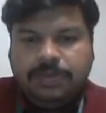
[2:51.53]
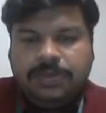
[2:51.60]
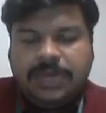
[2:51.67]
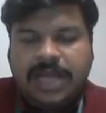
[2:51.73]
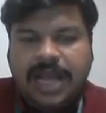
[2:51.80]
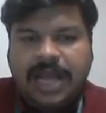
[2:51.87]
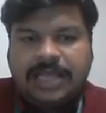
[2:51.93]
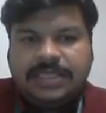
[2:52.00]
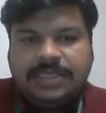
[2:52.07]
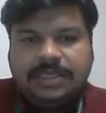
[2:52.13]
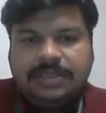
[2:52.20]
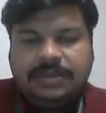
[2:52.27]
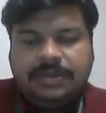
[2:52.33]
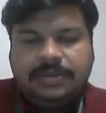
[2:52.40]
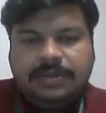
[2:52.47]
As
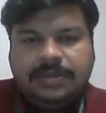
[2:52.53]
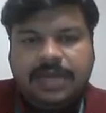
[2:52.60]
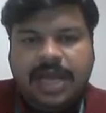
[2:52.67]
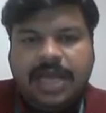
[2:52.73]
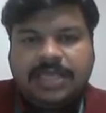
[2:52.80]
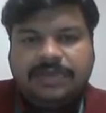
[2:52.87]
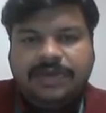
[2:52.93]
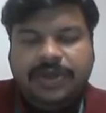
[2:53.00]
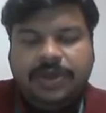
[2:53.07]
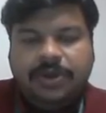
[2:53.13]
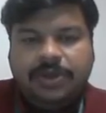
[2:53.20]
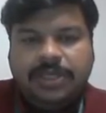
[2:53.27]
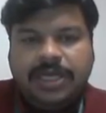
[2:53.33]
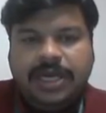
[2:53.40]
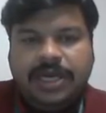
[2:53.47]
we
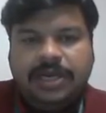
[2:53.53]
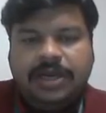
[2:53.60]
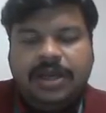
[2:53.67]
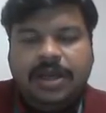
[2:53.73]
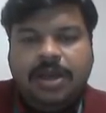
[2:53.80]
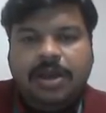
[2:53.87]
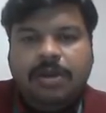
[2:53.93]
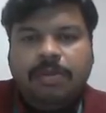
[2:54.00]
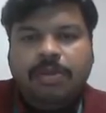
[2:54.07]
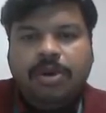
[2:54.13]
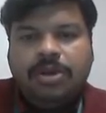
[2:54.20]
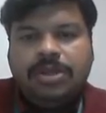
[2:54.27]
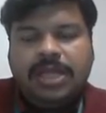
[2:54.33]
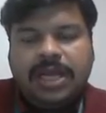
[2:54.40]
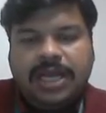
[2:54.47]
know that
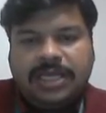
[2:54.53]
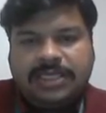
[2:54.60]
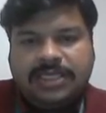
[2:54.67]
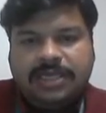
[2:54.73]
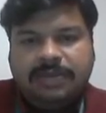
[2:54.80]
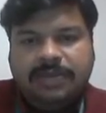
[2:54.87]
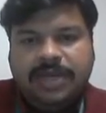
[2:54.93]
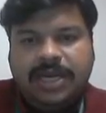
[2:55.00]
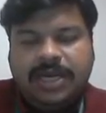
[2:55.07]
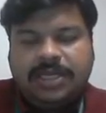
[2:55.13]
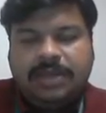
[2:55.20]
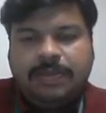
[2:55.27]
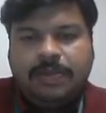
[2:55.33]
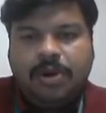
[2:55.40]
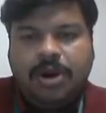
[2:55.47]
both the customer and
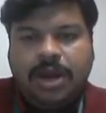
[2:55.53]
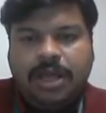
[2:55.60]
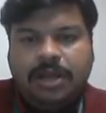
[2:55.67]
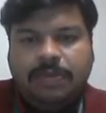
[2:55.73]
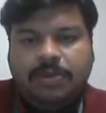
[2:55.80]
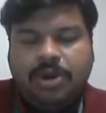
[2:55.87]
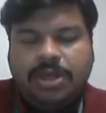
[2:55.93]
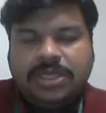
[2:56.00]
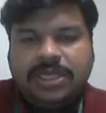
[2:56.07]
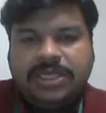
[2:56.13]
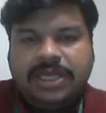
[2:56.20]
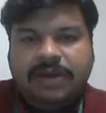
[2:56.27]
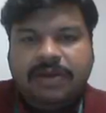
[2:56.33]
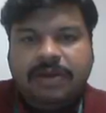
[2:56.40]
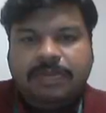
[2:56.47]
the project
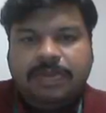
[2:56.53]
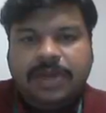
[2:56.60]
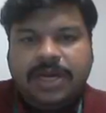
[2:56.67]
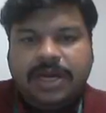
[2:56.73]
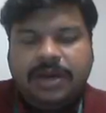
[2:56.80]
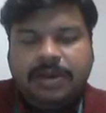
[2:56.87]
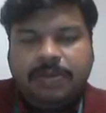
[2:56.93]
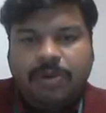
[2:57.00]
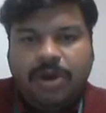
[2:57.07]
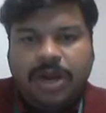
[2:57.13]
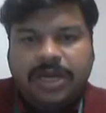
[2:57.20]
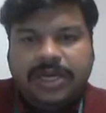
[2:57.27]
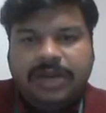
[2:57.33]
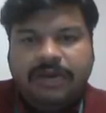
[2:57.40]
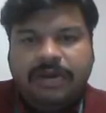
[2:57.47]
developer and the
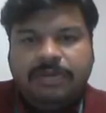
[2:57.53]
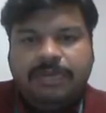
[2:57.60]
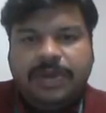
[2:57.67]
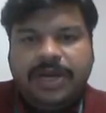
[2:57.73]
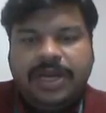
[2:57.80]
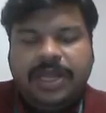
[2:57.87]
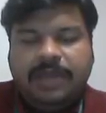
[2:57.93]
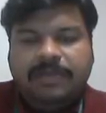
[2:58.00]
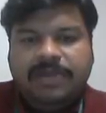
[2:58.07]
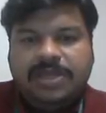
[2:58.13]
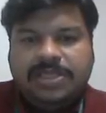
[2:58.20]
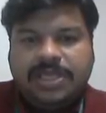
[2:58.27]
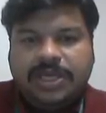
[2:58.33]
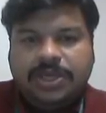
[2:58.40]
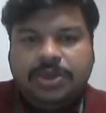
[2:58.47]
product development team will
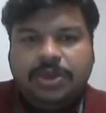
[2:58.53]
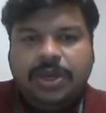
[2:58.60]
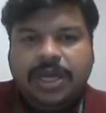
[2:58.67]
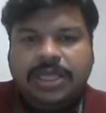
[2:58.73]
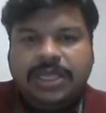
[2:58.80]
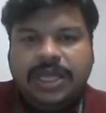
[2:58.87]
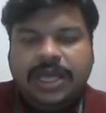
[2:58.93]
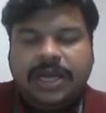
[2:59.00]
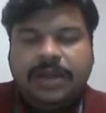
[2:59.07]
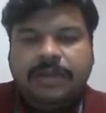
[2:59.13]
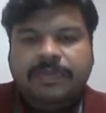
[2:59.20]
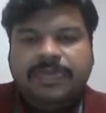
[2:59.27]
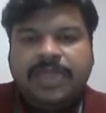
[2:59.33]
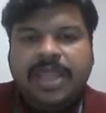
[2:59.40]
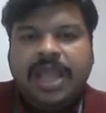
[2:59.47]
sit together
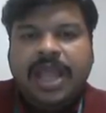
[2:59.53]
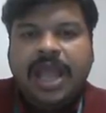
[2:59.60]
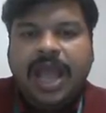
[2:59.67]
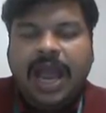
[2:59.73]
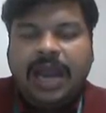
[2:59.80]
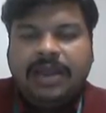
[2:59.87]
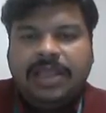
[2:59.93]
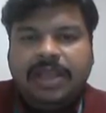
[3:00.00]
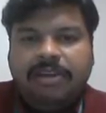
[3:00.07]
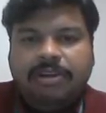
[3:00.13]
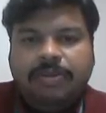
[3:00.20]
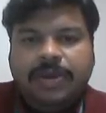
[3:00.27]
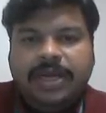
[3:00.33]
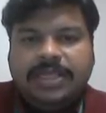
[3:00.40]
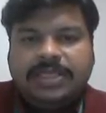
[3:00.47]
and they
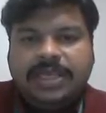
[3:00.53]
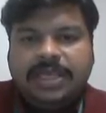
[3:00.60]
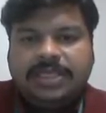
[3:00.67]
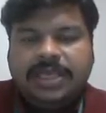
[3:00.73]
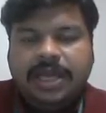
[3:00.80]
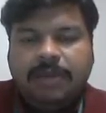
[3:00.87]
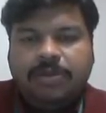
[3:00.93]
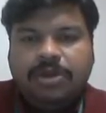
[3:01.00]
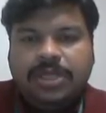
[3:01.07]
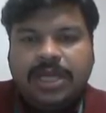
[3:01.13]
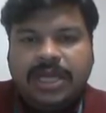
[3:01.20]
will be discussing about the